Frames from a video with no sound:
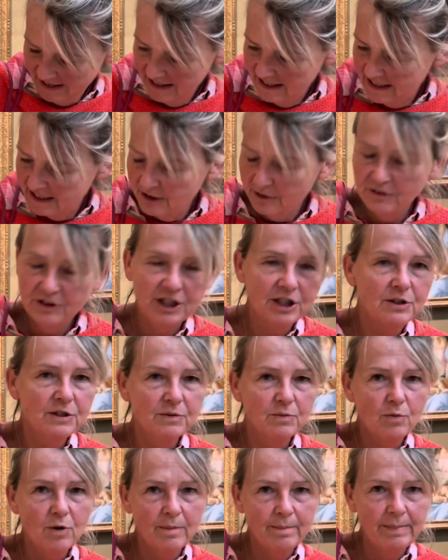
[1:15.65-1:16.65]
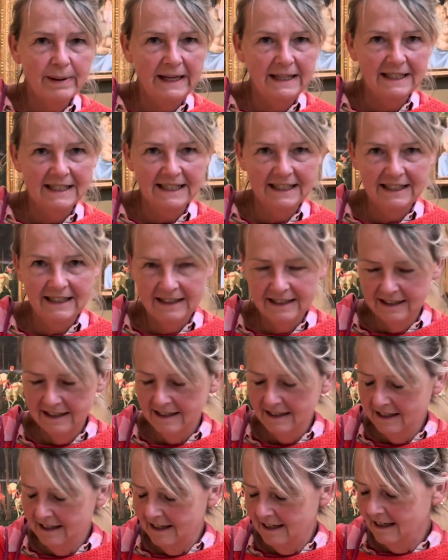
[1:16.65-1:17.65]
So I've chosen one painting,
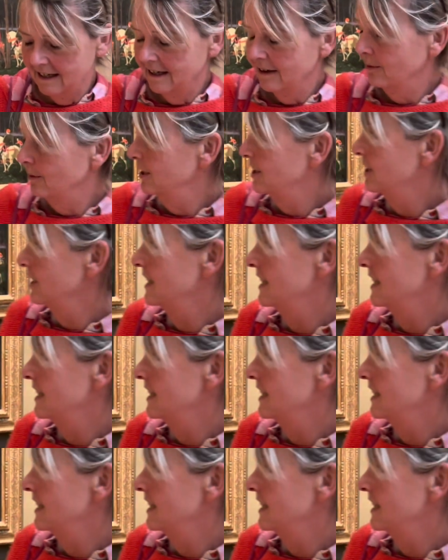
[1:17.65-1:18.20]
which is